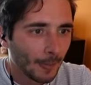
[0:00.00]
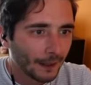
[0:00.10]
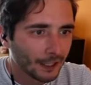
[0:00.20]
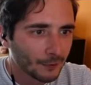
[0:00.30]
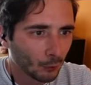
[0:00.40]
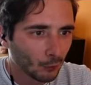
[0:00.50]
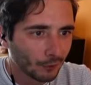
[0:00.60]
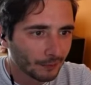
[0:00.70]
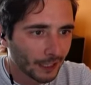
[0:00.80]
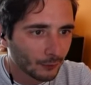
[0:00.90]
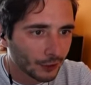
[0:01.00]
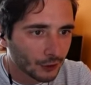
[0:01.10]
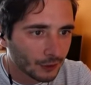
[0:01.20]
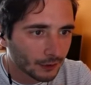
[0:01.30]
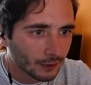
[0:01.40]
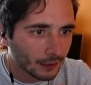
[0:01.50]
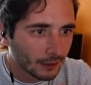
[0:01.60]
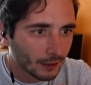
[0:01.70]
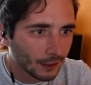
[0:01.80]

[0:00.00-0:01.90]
Is program language a